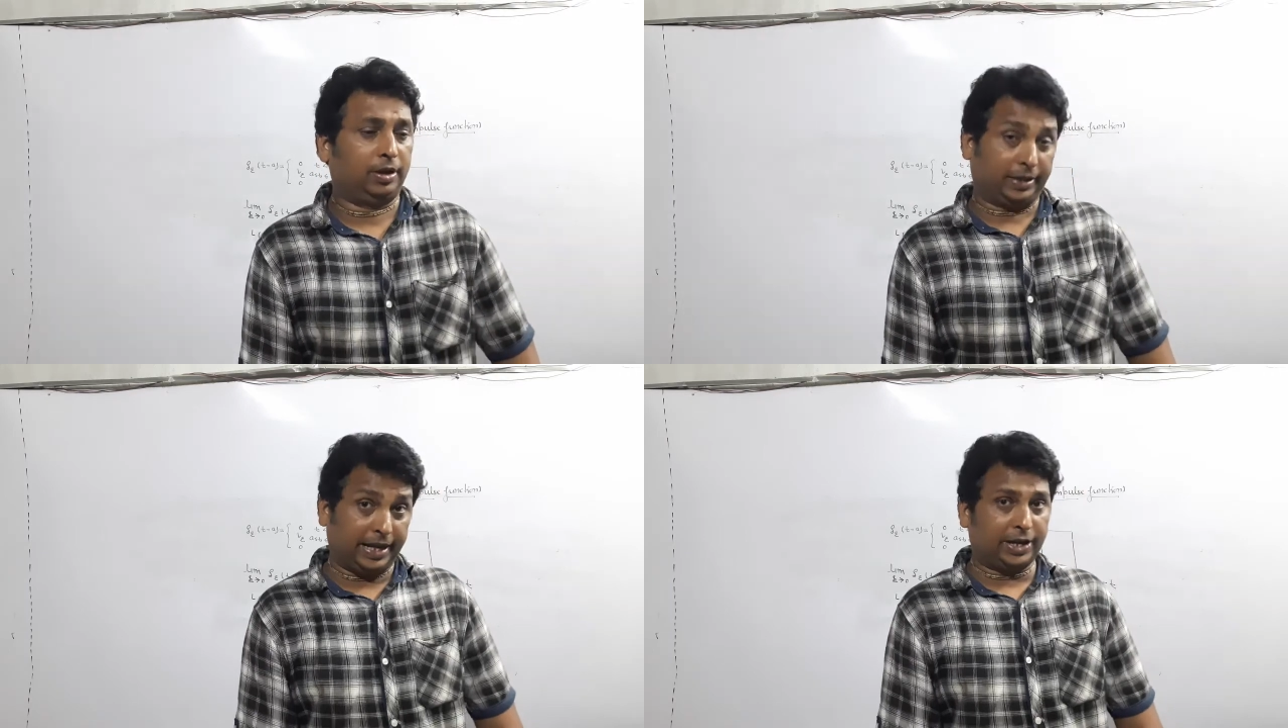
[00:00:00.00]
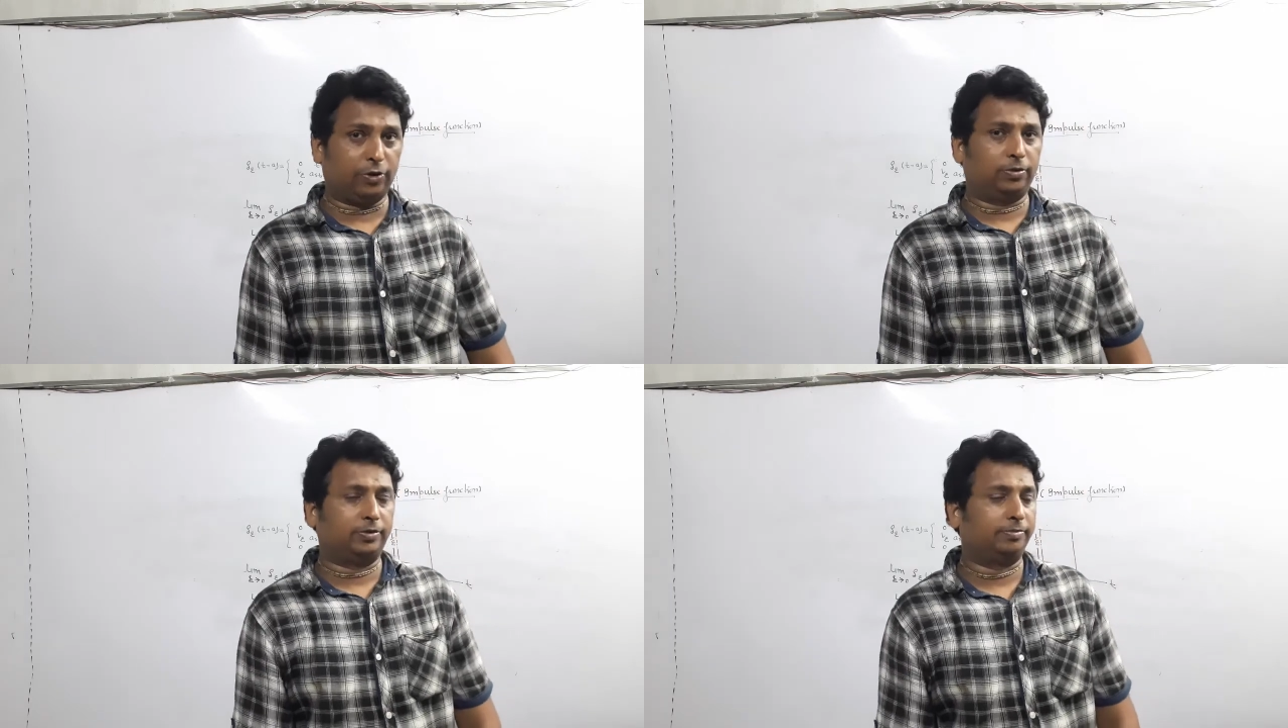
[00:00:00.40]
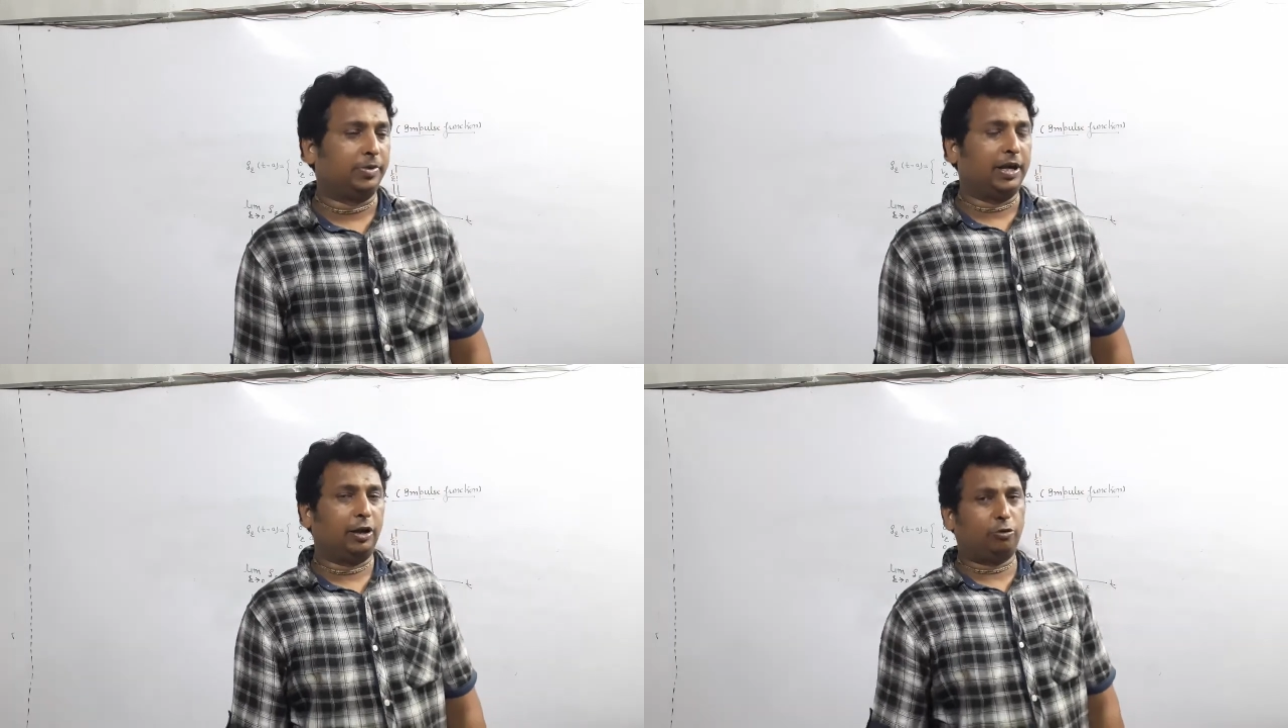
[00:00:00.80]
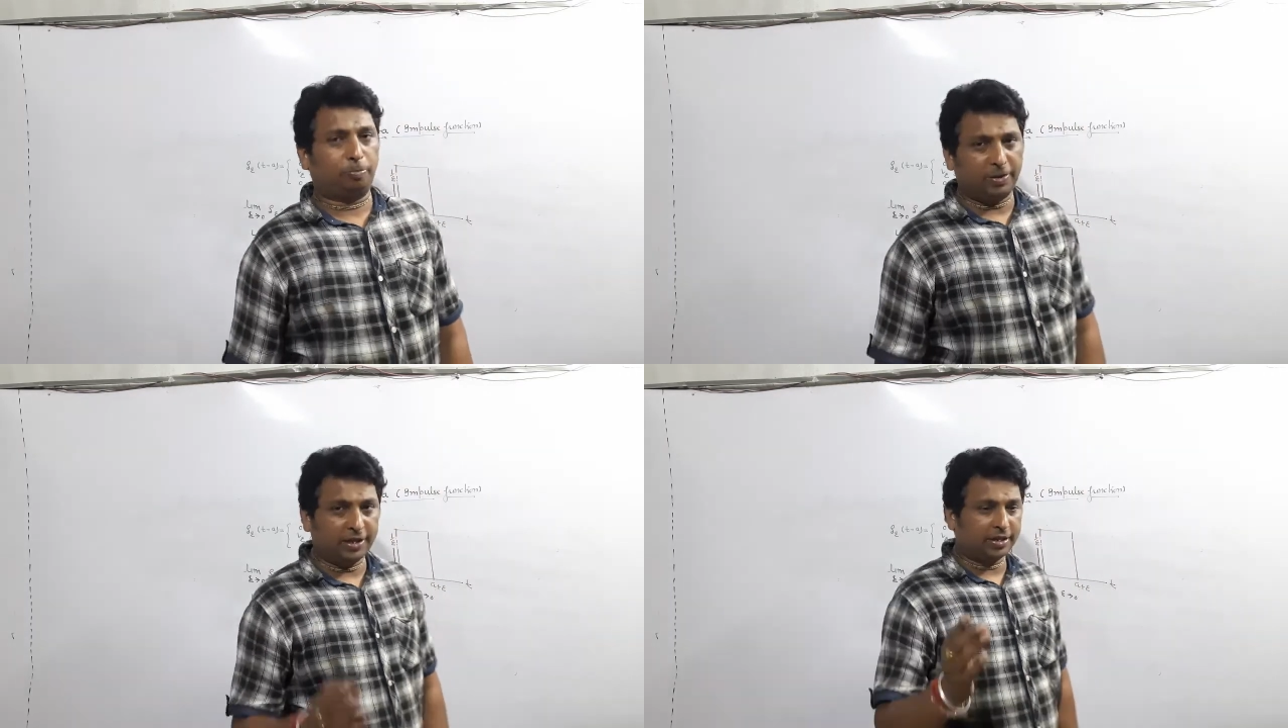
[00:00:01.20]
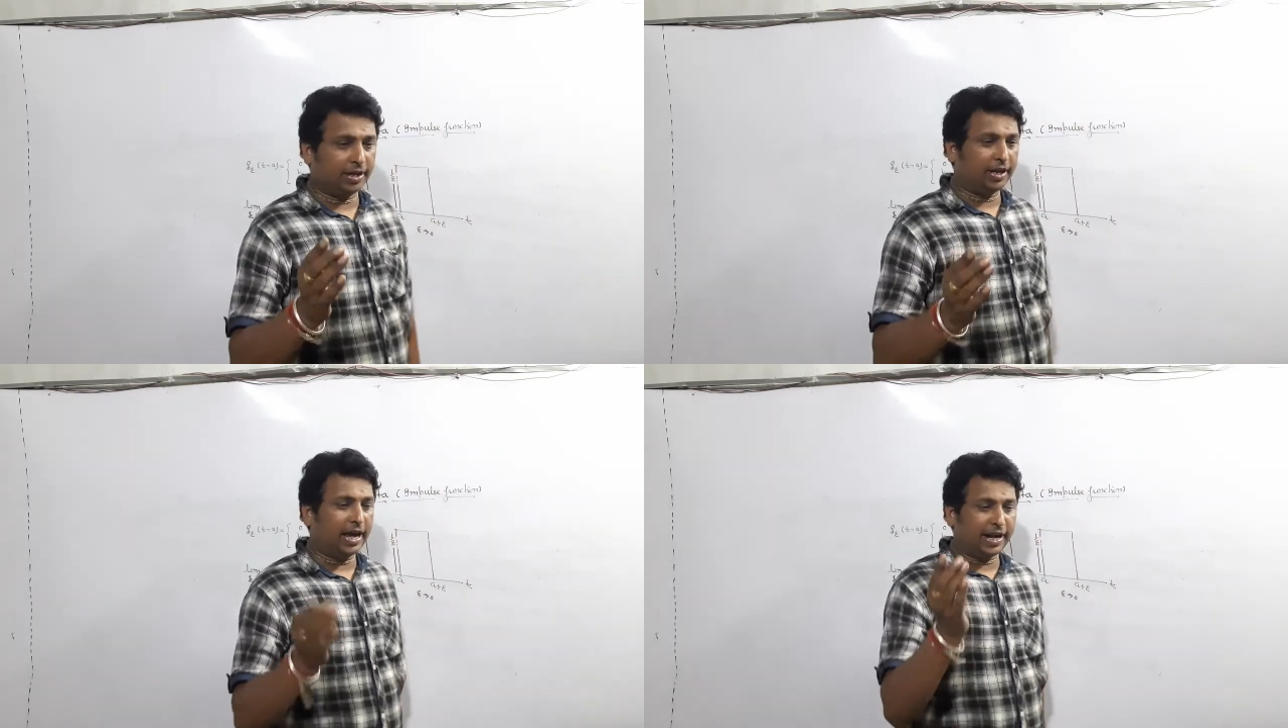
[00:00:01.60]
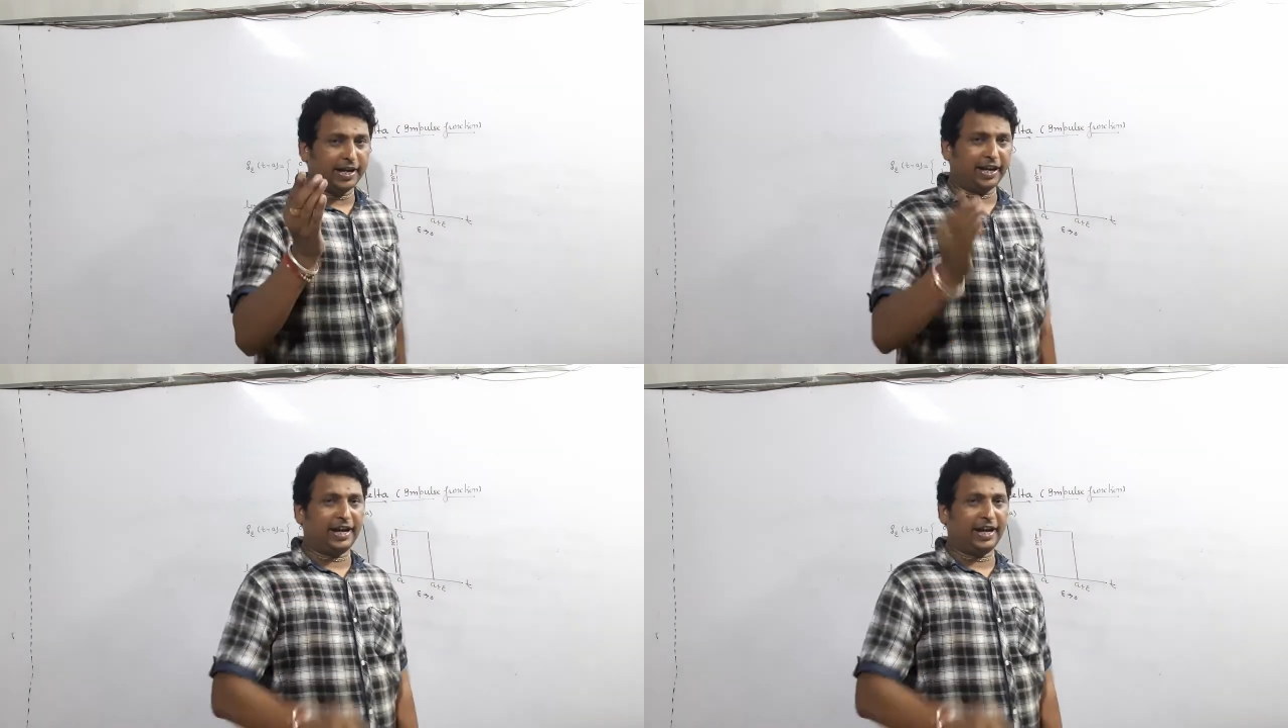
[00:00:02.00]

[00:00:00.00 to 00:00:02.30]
Thank you. So please like,